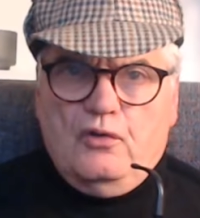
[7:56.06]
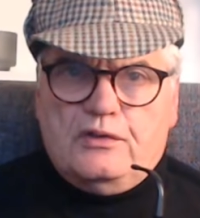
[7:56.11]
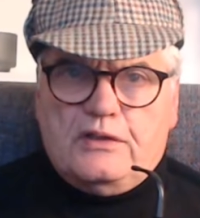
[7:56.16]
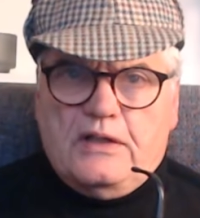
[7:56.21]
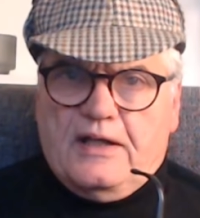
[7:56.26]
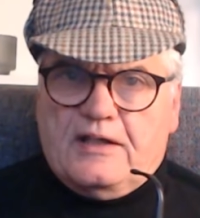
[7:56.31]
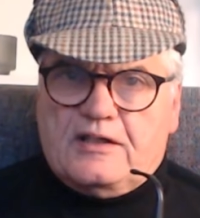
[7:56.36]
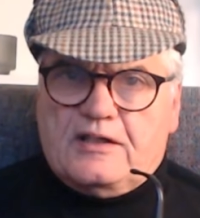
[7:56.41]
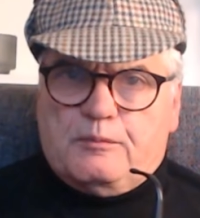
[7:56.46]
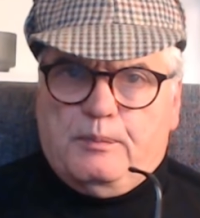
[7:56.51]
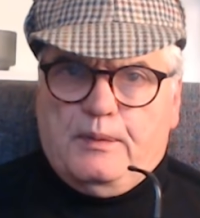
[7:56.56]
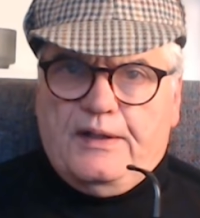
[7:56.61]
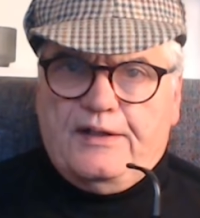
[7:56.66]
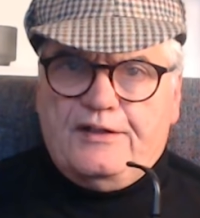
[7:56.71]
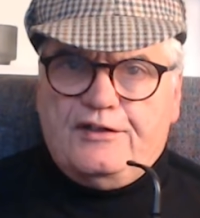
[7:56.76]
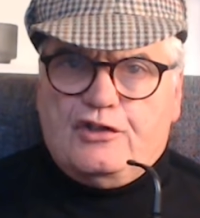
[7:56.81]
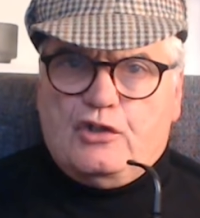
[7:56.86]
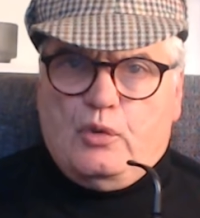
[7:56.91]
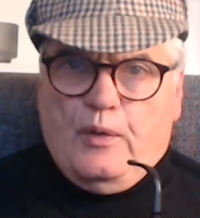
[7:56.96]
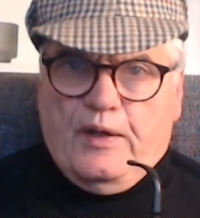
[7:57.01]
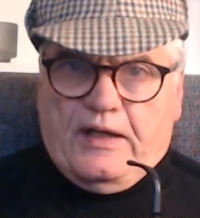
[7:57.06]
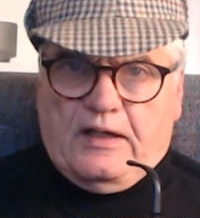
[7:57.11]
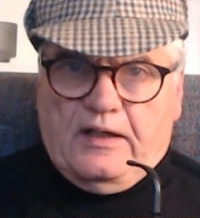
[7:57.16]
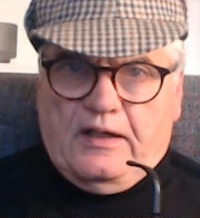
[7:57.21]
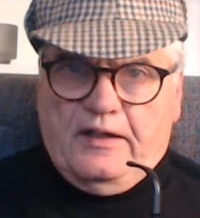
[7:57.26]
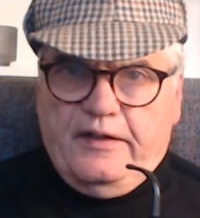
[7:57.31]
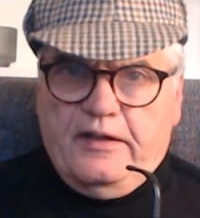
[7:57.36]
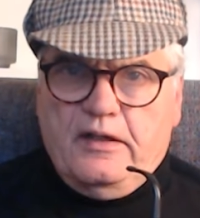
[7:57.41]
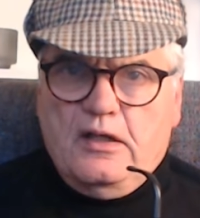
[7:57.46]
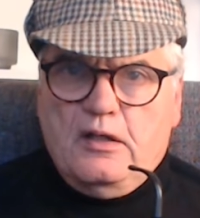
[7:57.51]
explained
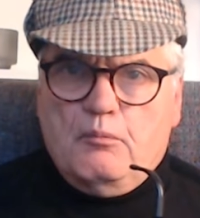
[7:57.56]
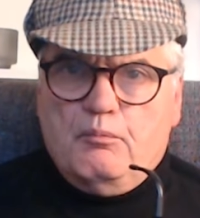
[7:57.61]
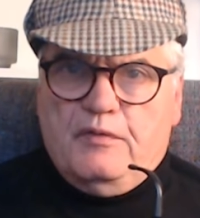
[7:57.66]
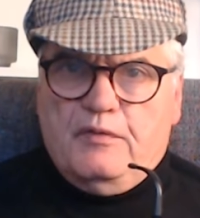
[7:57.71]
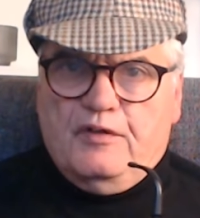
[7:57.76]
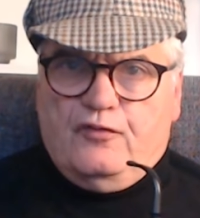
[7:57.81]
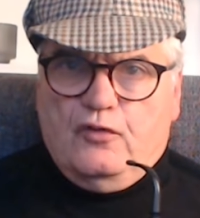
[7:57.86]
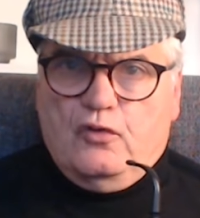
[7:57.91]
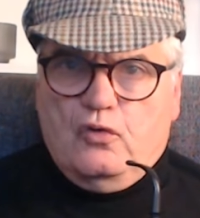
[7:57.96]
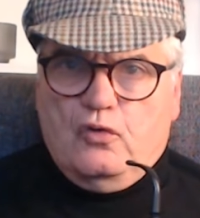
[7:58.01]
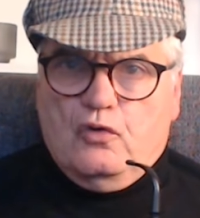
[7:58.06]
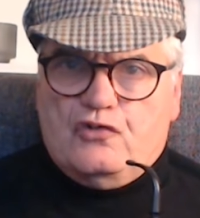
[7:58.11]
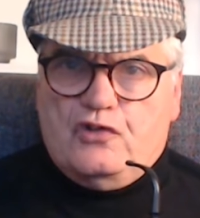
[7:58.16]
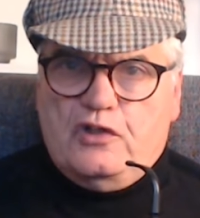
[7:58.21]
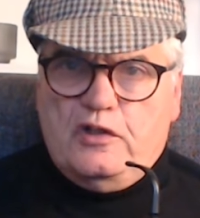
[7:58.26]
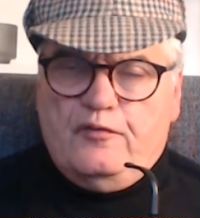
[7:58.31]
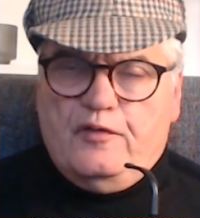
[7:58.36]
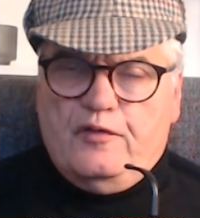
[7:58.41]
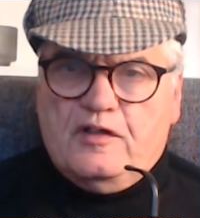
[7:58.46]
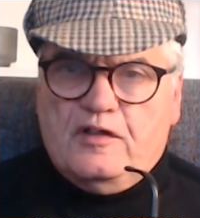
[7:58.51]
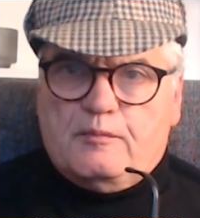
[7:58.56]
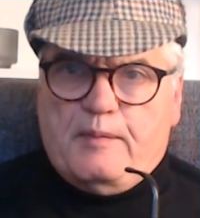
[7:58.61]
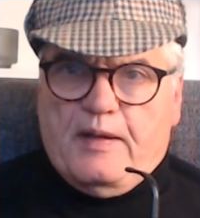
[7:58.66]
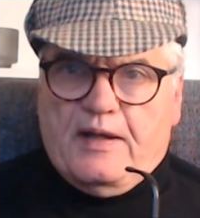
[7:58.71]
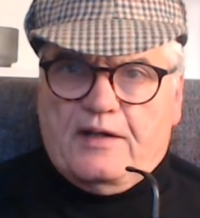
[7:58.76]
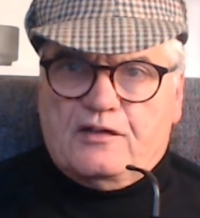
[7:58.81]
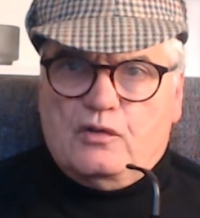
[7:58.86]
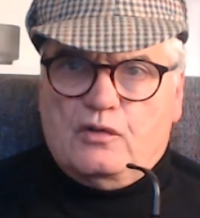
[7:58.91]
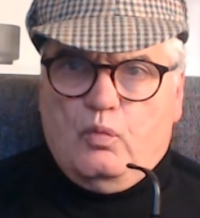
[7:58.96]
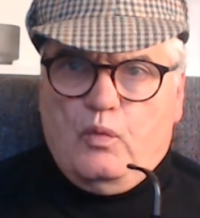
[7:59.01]
quickly before Chief
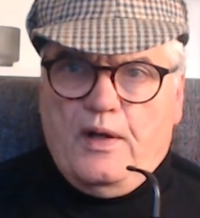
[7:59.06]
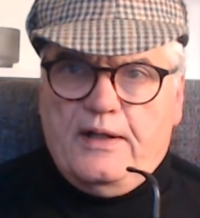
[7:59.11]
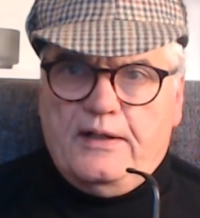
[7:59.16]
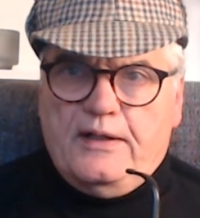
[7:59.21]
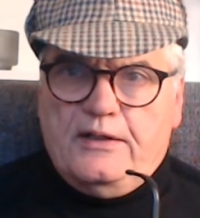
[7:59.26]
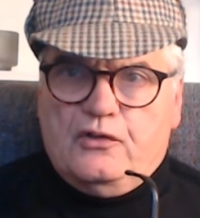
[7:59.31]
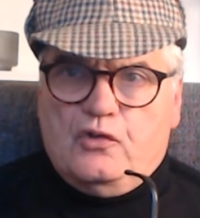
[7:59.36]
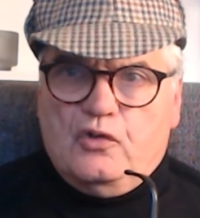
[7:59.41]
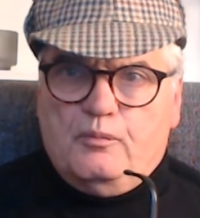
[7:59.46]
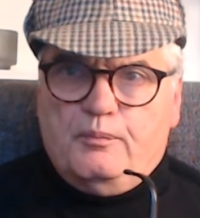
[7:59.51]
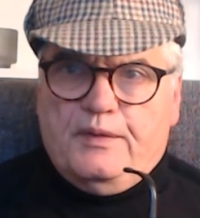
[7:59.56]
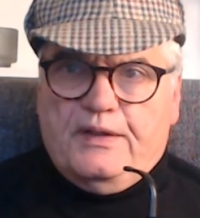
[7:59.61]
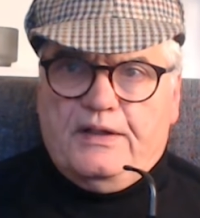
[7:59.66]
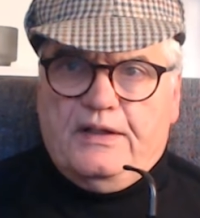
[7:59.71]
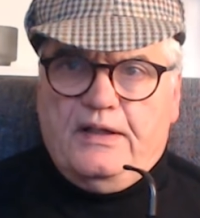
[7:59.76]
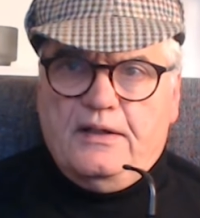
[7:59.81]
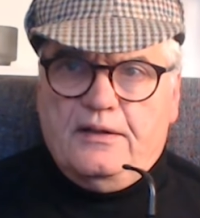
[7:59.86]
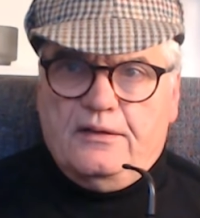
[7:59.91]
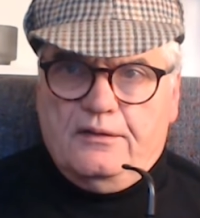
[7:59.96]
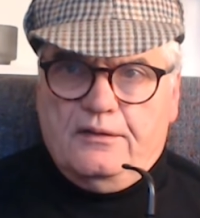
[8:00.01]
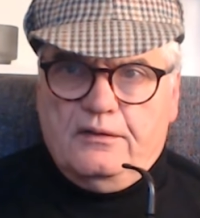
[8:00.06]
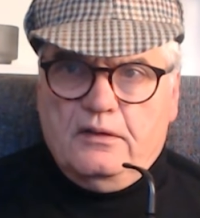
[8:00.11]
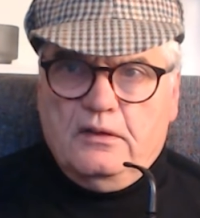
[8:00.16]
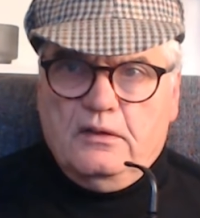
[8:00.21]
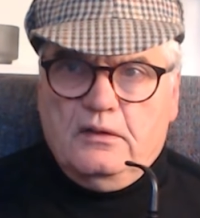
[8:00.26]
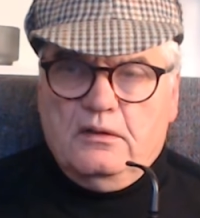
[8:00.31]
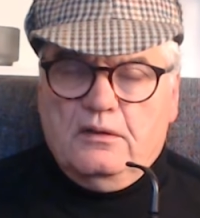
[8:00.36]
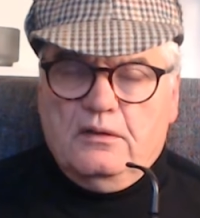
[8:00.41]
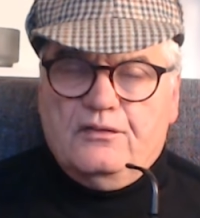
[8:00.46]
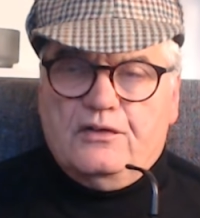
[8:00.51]
Inspector Wayne could begin
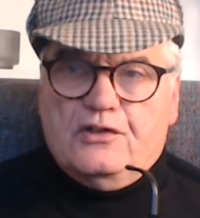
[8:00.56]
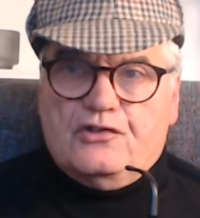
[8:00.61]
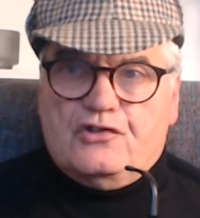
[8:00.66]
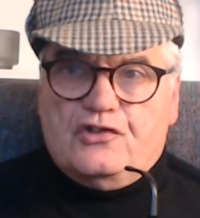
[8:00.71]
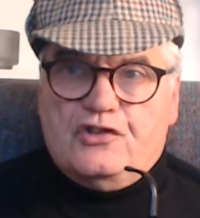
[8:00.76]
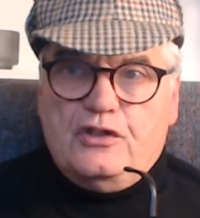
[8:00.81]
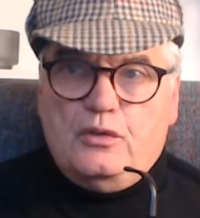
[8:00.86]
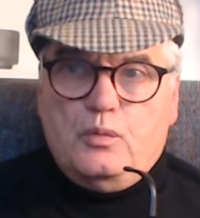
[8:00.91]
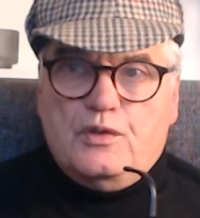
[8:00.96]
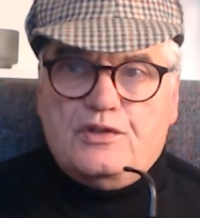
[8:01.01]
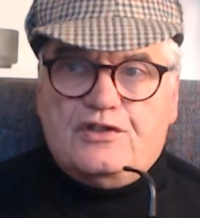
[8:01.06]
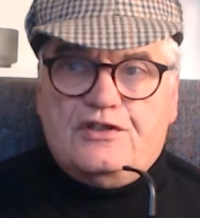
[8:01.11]
that she was